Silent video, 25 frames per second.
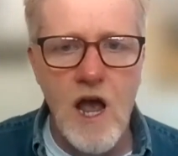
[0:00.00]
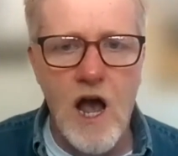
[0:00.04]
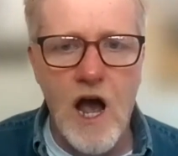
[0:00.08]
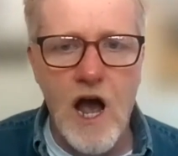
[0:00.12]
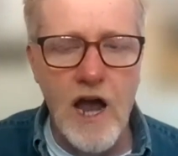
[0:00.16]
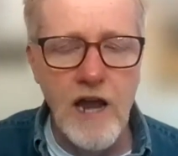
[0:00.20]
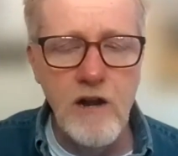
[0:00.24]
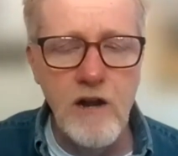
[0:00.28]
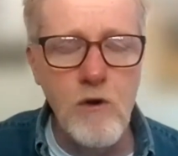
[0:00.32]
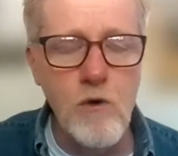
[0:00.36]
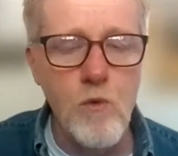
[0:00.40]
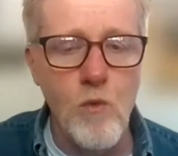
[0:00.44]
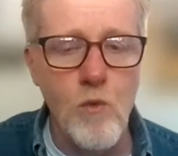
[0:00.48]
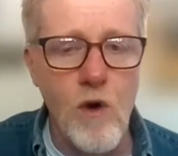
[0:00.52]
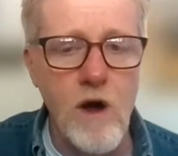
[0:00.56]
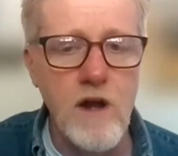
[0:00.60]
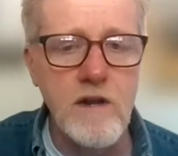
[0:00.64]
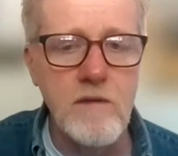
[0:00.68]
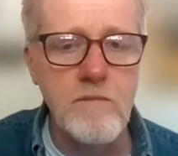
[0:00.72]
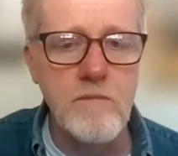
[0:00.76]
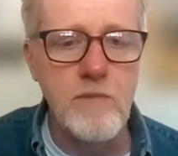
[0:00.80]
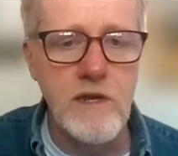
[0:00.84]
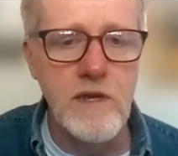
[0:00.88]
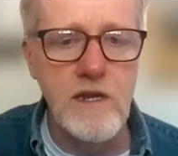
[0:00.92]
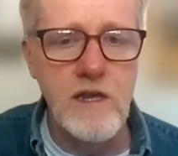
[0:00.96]
I don't want
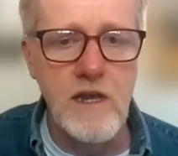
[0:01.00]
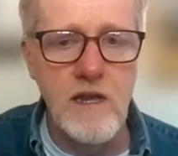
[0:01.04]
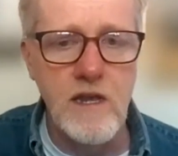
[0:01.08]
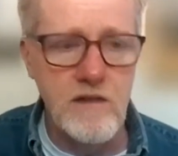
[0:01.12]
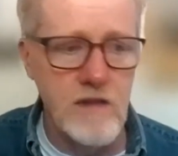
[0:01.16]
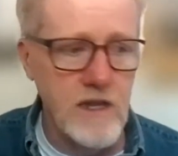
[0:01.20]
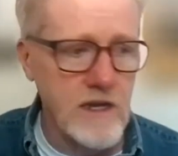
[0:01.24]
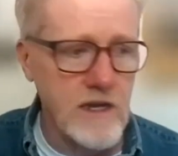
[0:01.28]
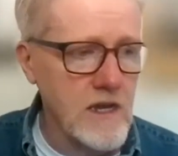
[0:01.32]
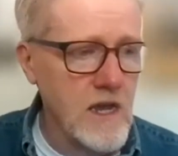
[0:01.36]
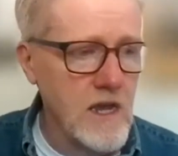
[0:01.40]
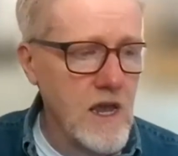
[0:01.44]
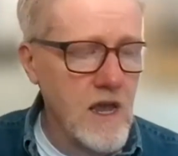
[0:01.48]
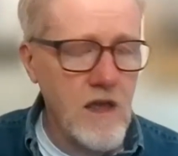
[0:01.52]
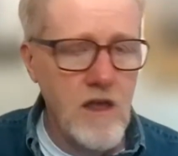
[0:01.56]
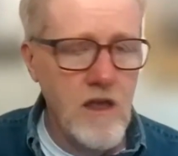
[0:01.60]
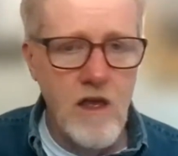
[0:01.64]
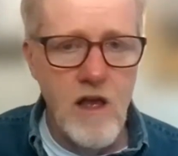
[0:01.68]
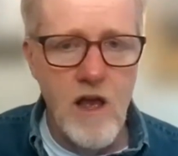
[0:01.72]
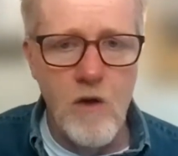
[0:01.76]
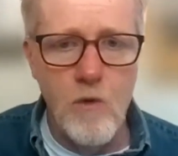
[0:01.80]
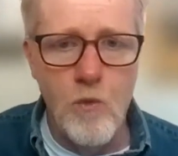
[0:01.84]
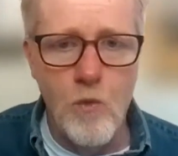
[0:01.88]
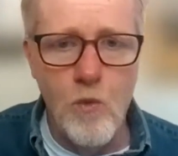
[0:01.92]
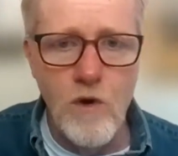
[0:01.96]
to be like
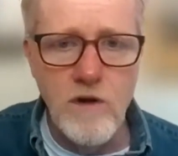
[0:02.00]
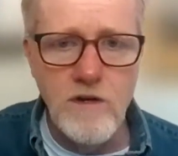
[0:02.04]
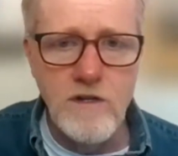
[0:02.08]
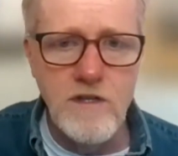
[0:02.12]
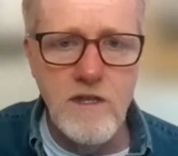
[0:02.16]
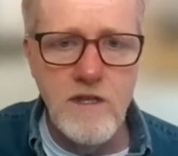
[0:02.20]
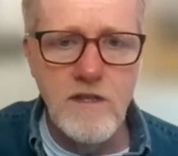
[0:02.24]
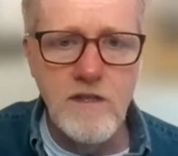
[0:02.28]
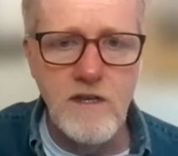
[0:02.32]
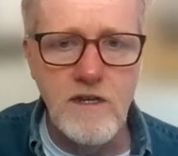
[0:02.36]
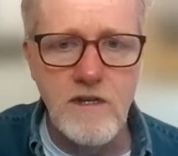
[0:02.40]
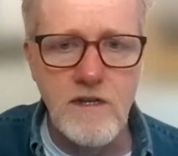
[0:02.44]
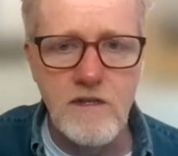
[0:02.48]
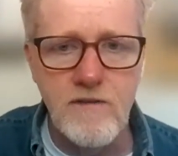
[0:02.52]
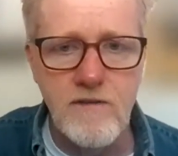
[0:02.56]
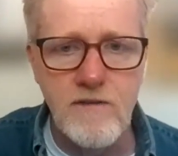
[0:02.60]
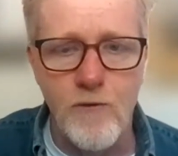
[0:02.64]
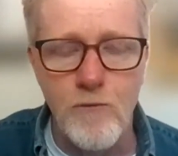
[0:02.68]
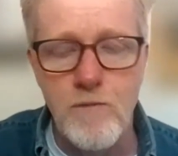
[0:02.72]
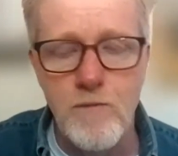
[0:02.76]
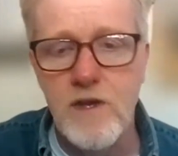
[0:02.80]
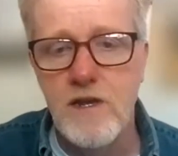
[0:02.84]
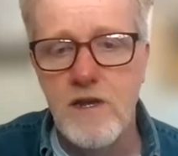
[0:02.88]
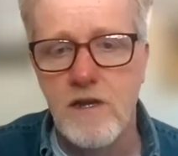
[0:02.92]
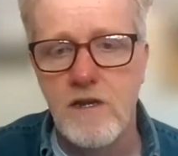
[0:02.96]
one of the things for
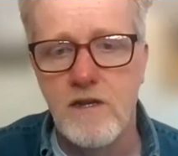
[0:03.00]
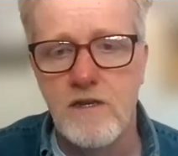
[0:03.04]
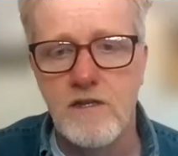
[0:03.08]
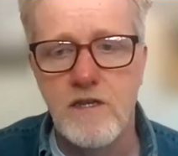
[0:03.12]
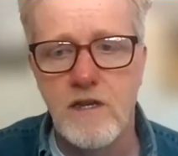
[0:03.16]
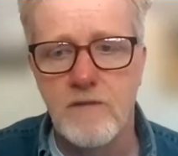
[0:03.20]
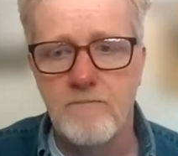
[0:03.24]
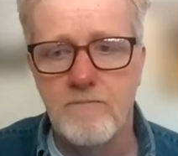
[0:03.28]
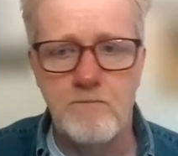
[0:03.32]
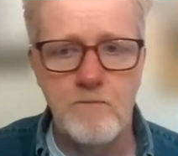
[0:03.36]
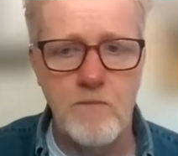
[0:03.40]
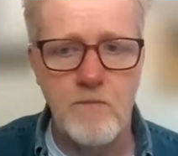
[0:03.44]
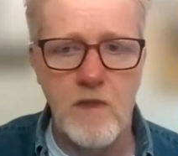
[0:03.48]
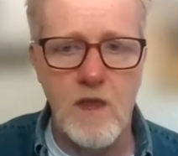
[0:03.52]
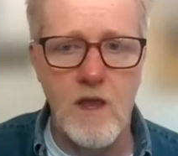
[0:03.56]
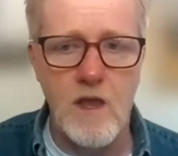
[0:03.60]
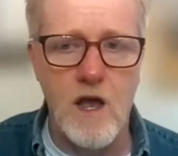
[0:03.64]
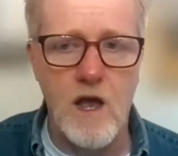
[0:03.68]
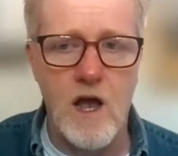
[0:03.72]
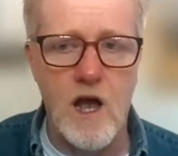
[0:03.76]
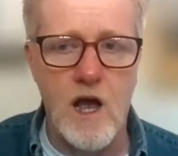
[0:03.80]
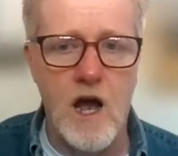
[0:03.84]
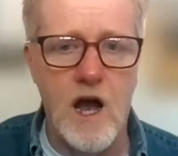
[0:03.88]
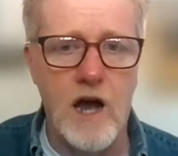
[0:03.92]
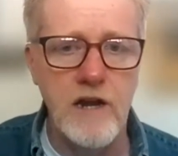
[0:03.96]
me is
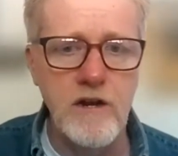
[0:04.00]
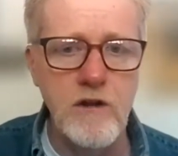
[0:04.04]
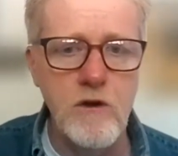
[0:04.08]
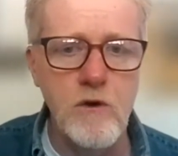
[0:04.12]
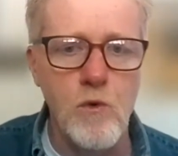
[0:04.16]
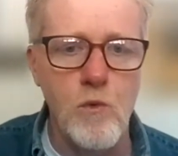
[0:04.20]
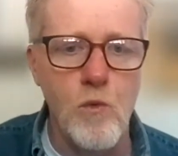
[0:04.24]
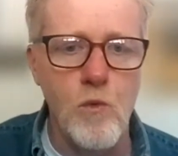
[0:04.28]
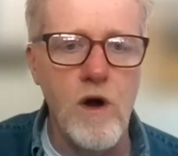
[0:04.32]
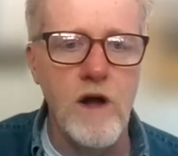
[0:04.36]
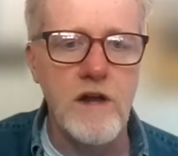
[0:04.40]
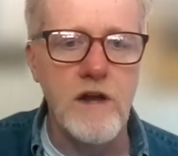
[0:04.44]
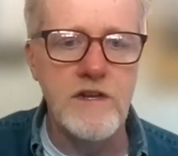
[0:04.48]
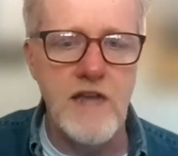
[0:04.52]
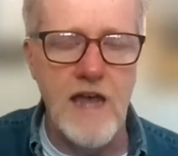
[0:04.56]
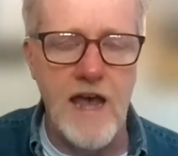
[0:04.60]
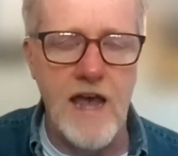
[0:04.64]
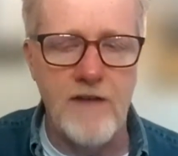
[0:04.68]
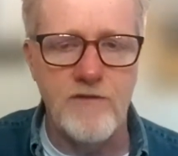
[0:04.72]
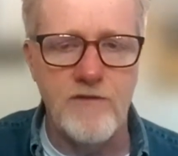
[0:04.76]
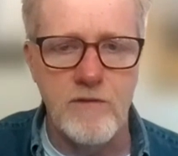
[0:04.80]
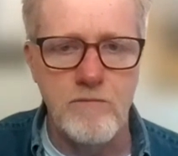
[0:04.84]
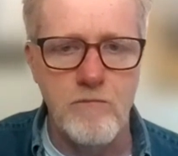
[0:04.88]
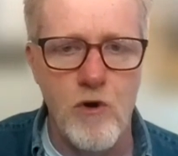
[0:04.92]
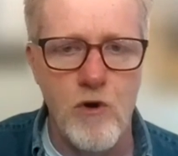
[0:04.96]
I don't want to
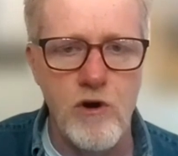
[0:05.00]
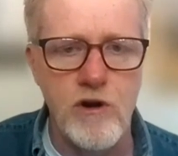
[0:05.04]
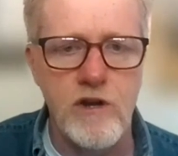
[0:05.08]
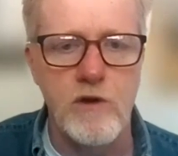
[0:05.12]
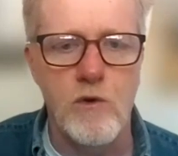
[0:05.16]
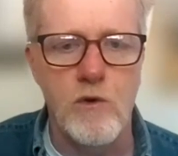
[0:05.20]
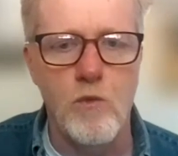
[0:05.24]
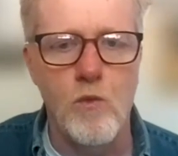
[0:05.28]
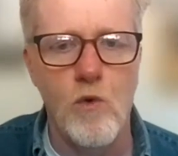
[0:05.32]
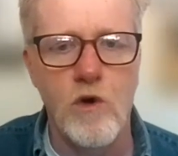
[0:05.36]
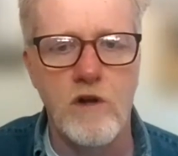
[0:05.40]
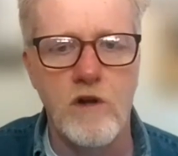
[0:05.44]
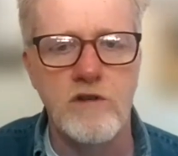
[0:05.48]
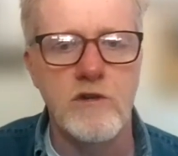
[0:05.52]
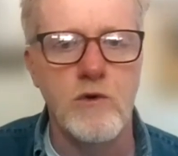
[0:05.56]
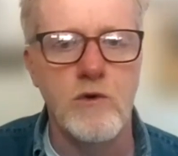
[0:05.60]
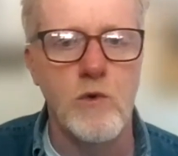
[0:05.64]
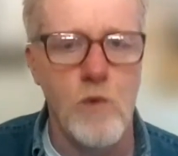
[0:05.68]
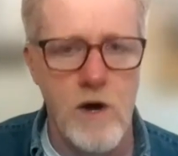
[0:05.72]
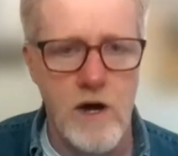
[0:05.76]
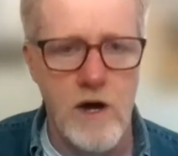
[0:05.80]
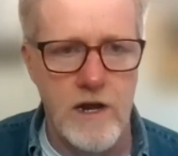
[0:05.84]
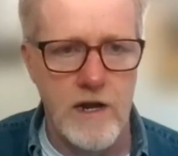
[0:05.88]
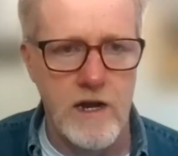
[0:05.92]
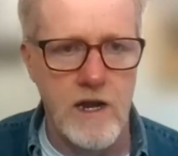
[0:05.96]
have to market one to
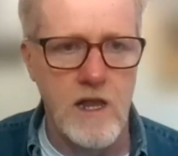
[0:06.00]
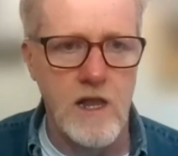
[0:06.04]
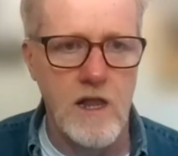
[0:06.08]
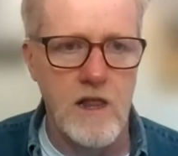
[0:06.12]
one.